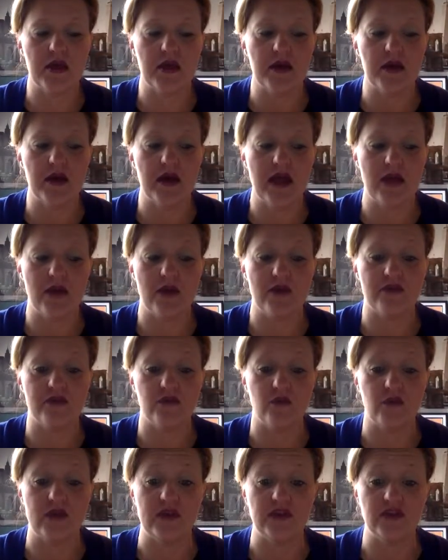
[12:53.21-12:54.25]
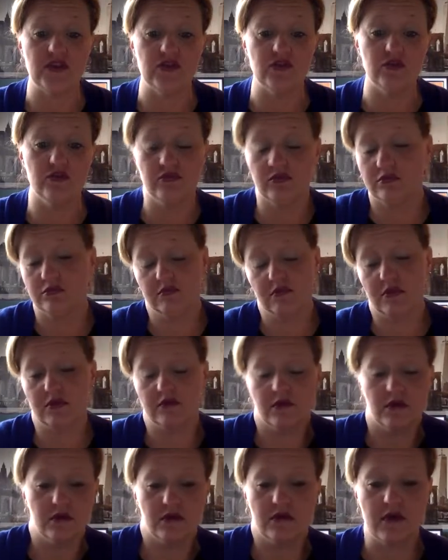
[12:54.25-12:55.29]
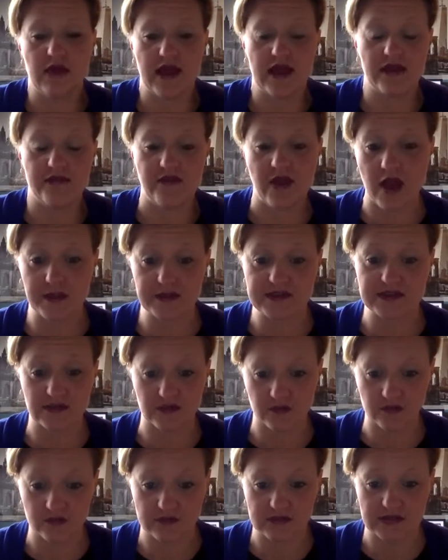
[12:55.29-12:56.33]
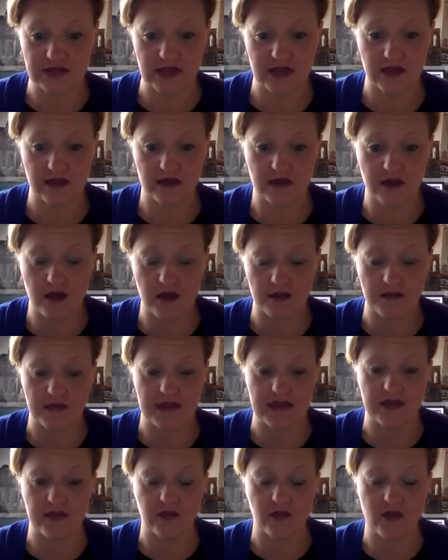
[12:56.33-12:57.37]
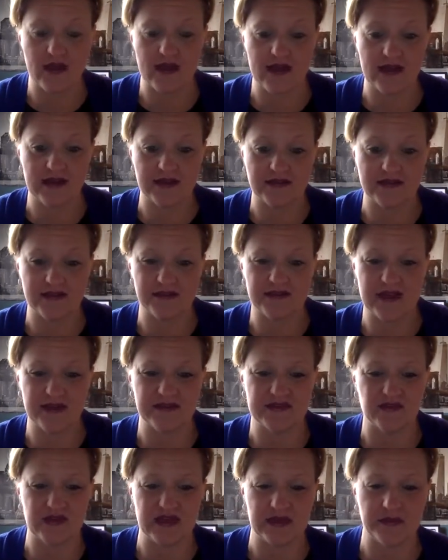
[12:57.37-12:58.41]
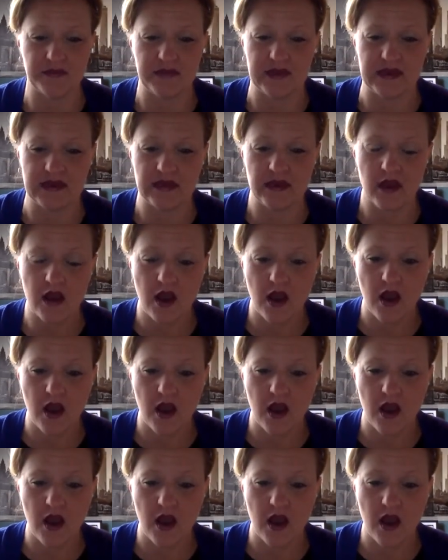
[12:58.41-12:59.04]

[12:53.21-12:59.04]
However, we do have obstacles that come in the way, and sometimes we can be